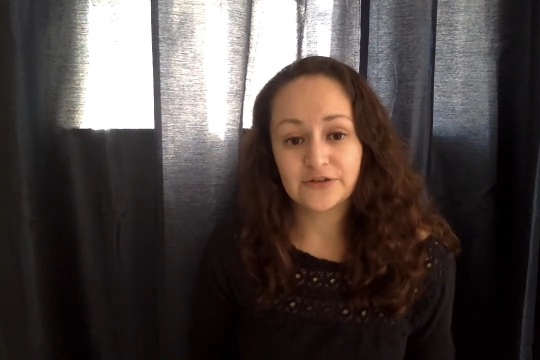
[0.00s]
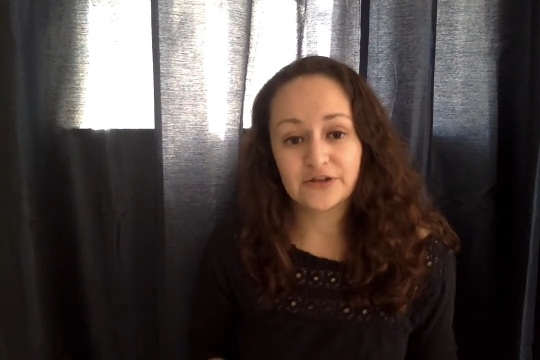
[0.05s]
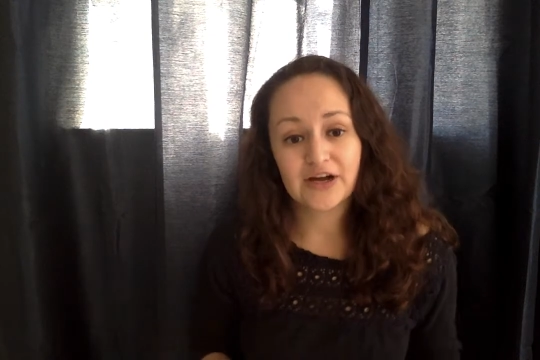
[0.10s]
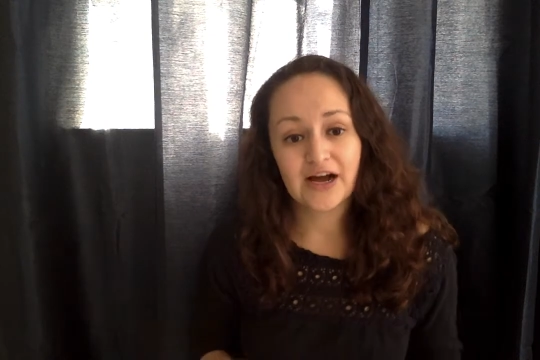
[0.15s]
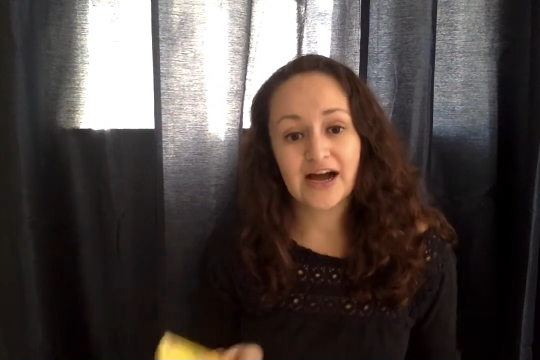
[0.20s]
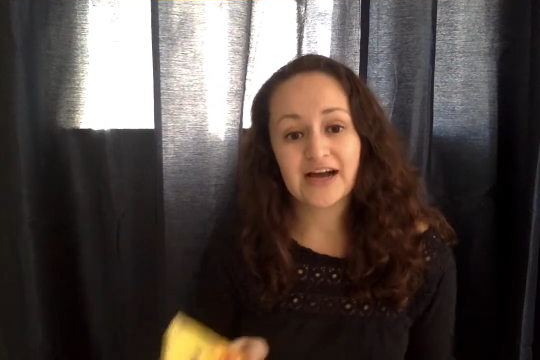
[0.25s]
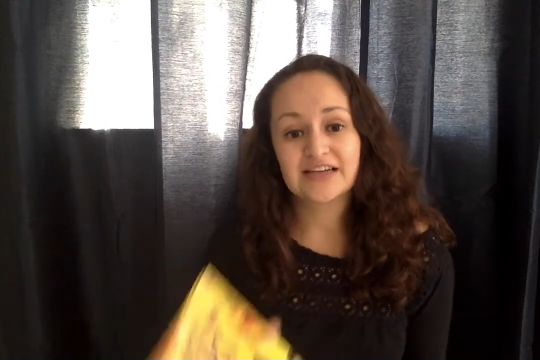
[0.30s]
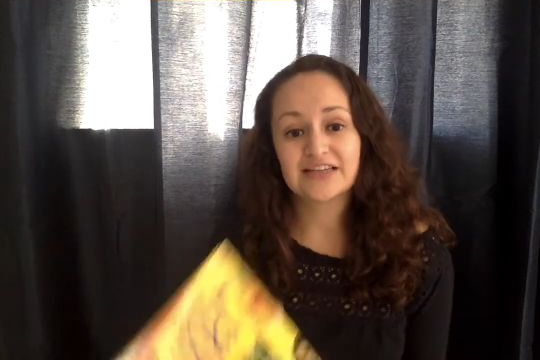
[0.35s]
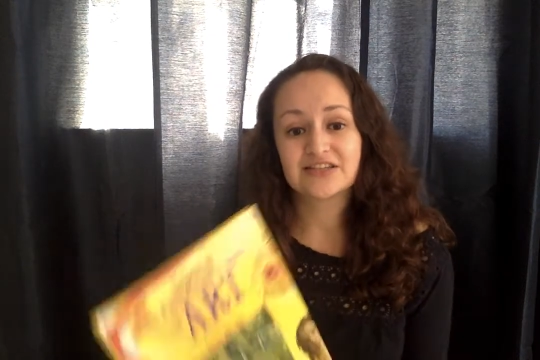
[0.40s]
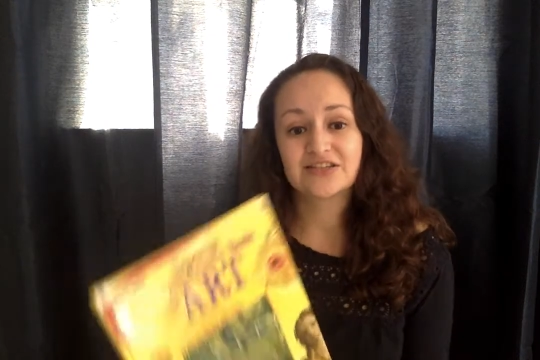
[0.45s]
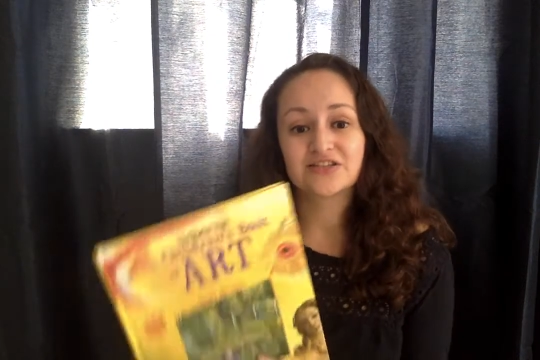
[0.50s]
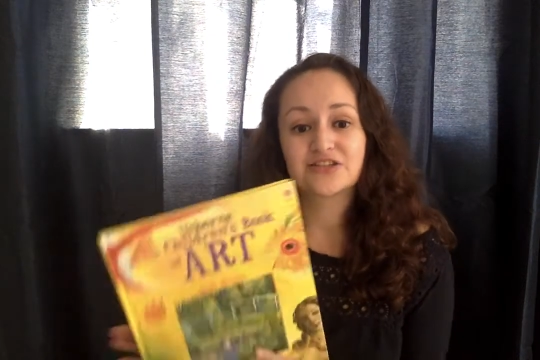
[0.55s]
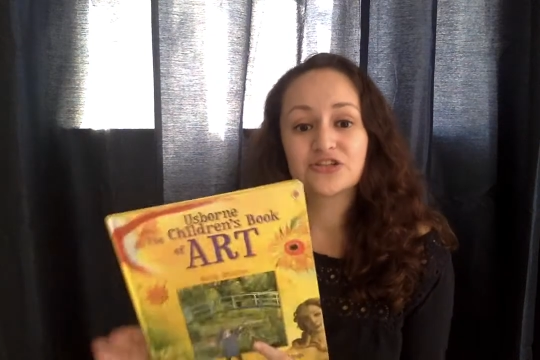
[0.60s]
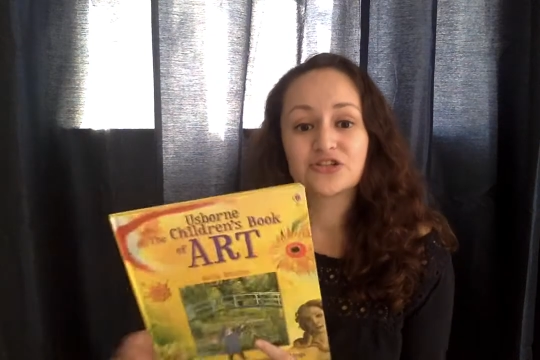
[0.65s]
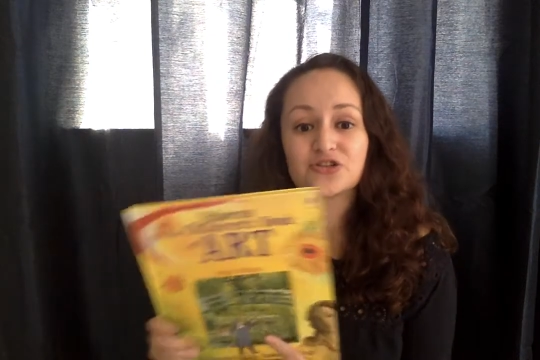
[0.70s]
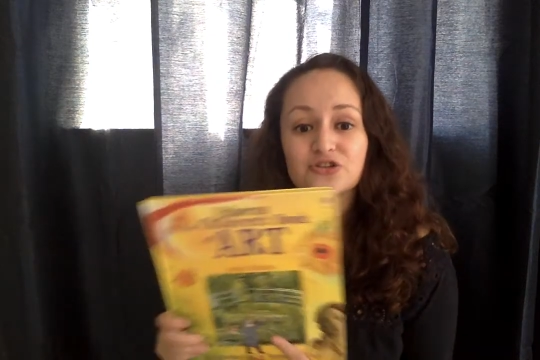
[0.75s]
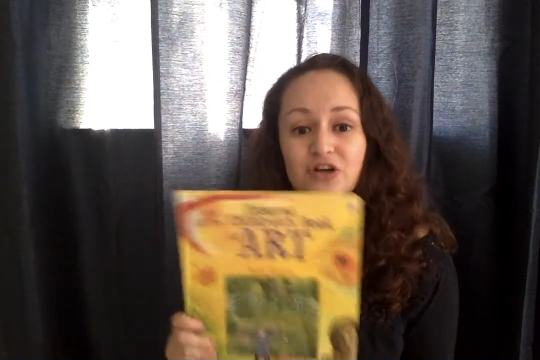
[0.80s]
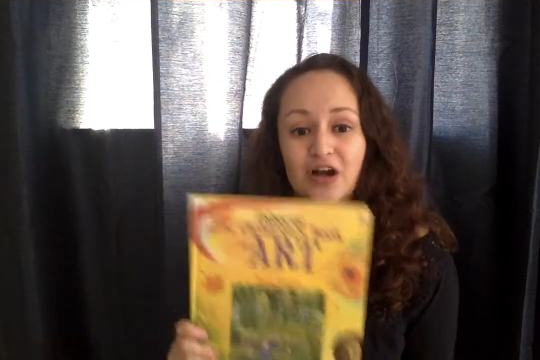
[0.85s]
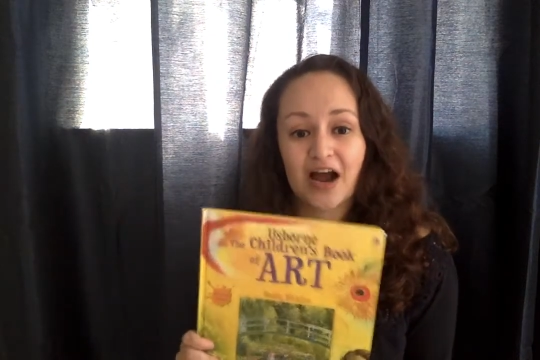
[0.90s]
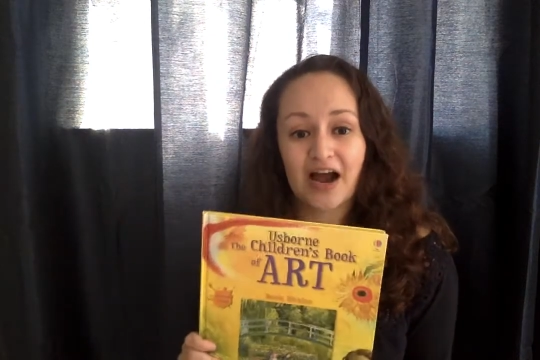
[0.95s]
guys to
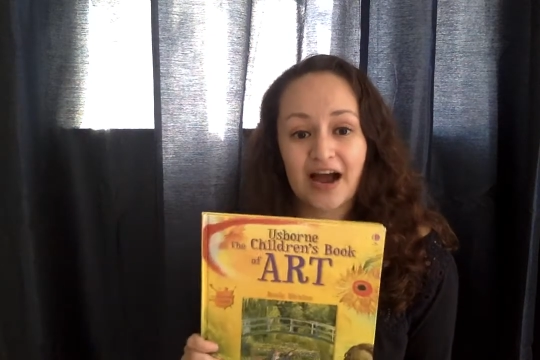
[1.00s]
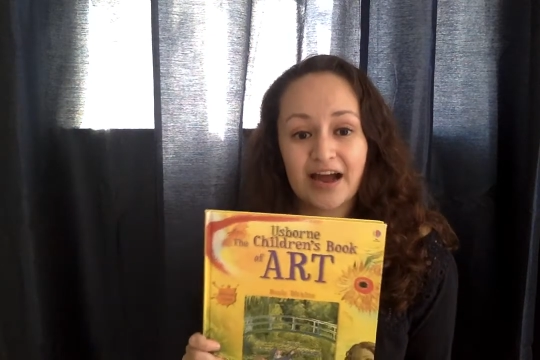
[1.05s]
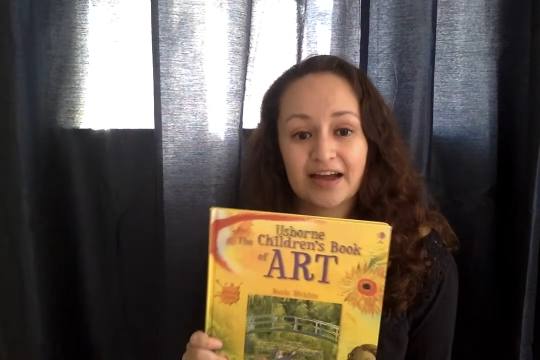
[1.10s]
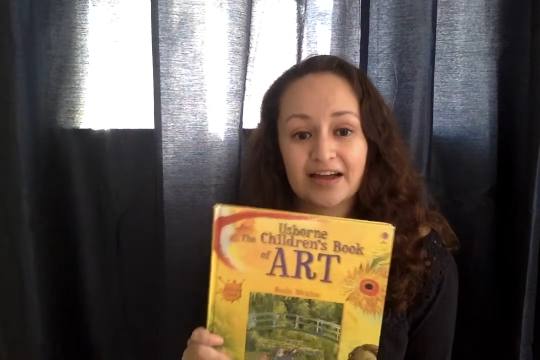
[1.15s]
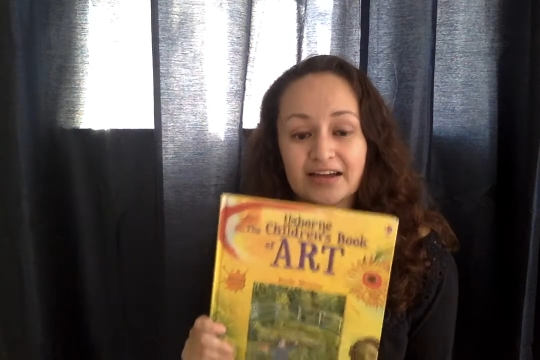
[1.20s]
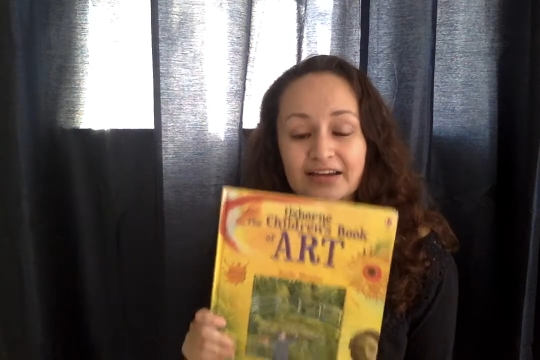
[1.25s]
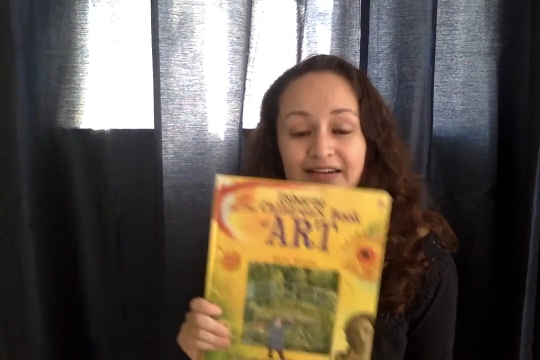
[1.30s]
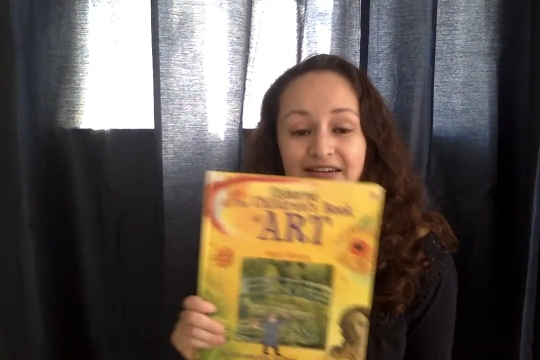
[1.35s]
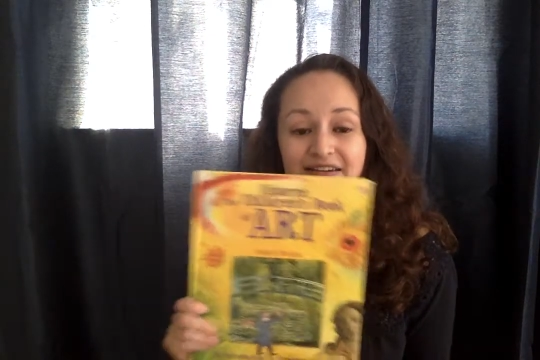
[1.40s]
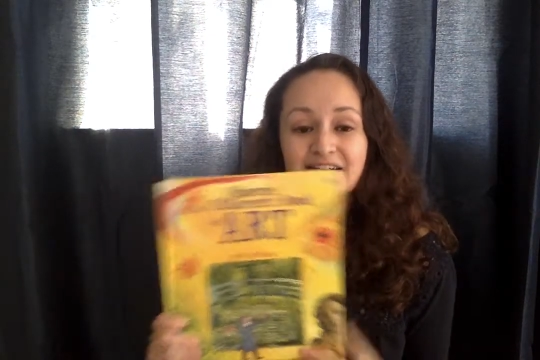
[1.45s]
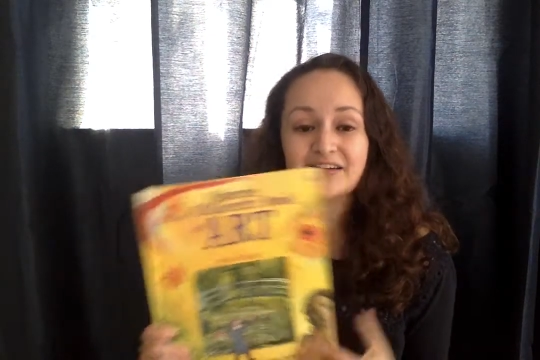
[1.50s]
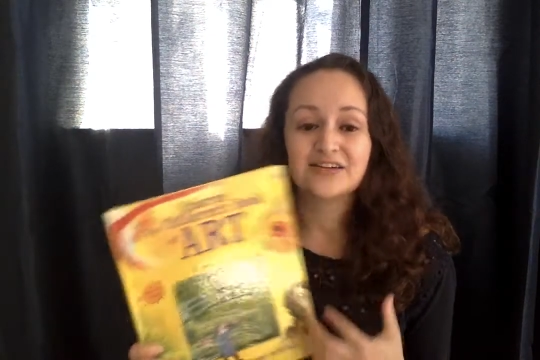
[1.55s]
try